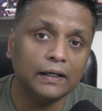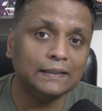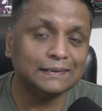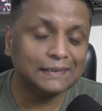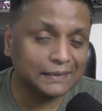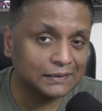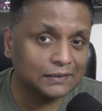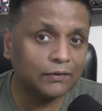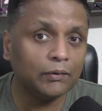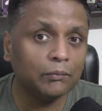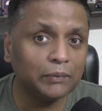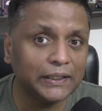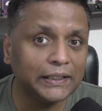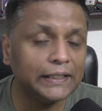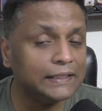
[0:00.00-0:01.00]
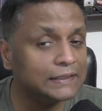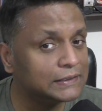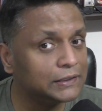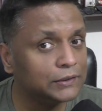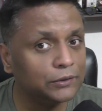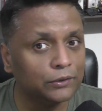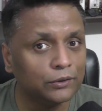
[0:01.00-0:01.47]
It's extremely
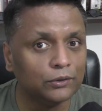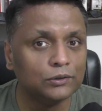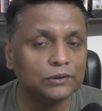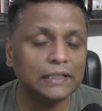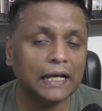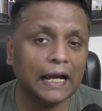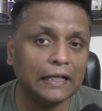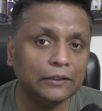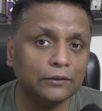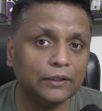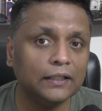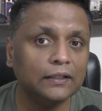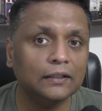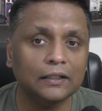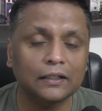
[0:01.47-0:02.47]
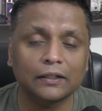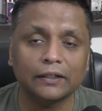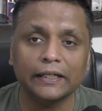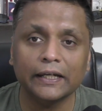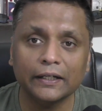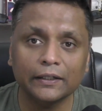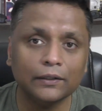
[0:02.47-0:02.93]
easy to use and you can
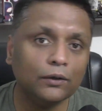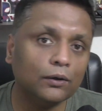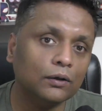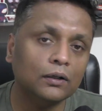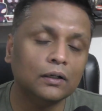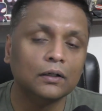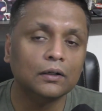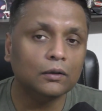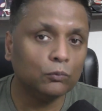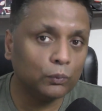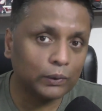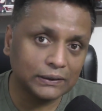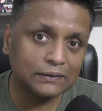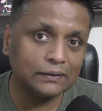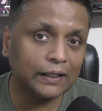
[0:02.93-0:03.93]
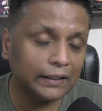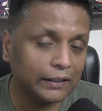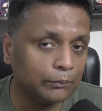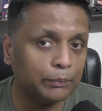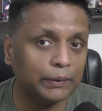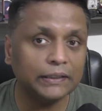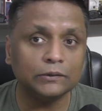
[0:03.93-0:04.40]
create your first
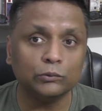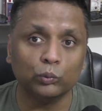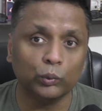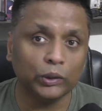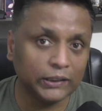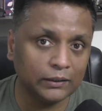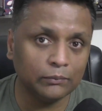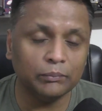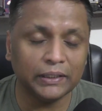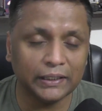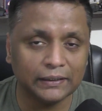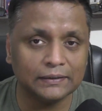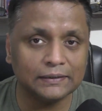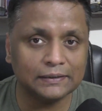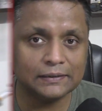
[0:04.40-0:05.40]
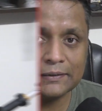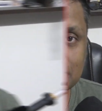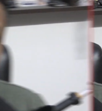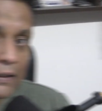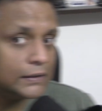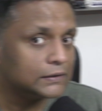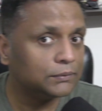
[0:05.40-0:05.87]
landing page within minutes.
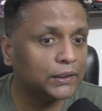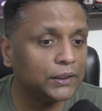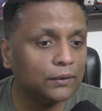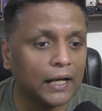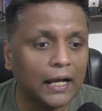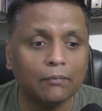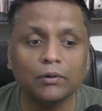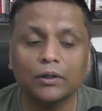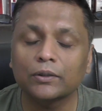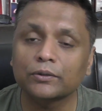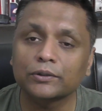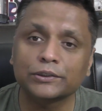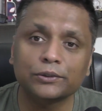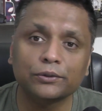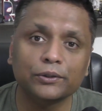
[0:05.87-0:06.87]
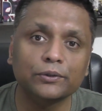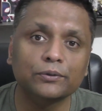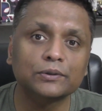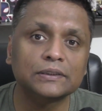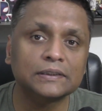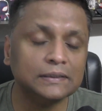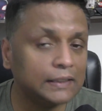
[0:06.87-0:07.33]
In this video, I'm going to show
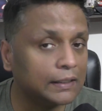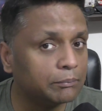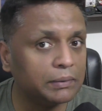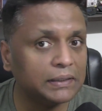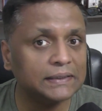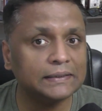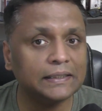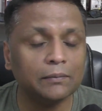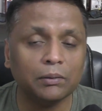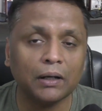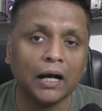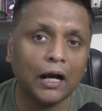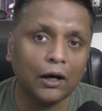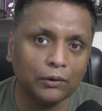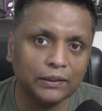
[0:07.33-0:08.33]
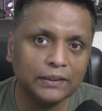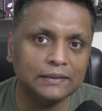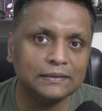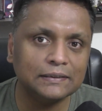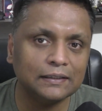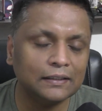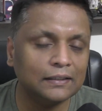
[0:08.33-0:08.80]
you step by step how it
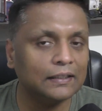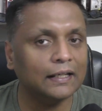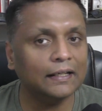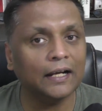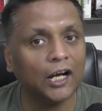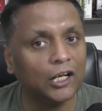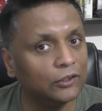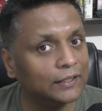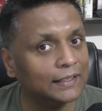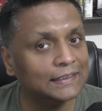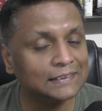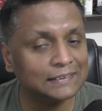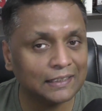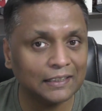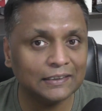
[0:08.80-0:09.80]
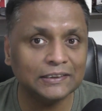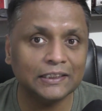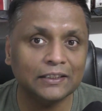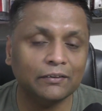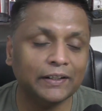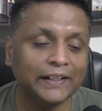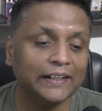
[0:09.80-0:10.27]
is done and how you can start
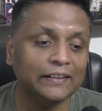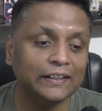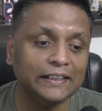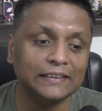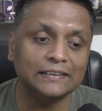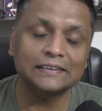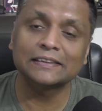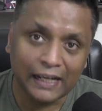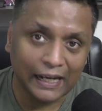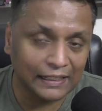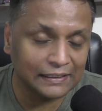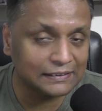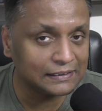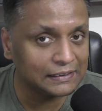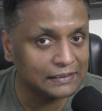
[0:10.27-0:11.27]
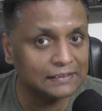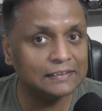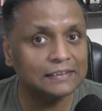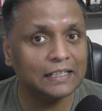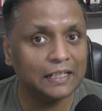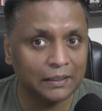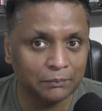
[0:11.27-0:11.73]
generating leads and
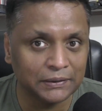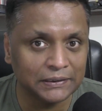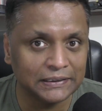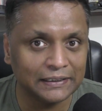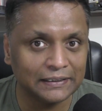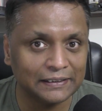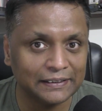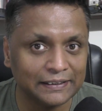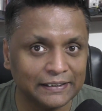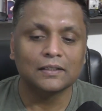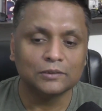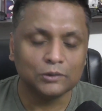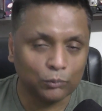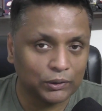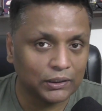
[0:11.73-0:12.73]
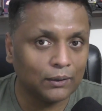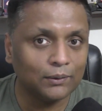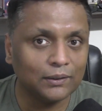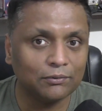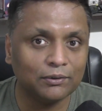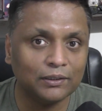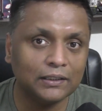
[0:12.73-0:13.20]
sales immediately. So without
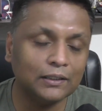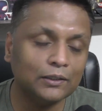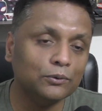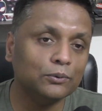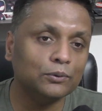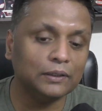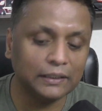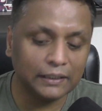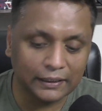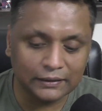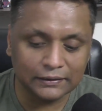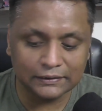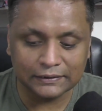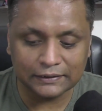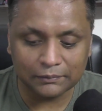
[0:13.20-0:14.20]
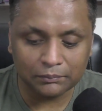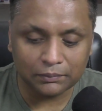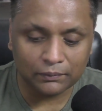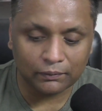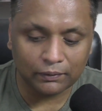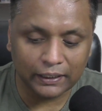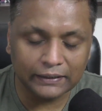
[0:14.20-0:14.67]
a further ado, let's jump
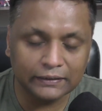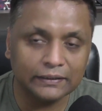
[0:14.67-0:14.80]
right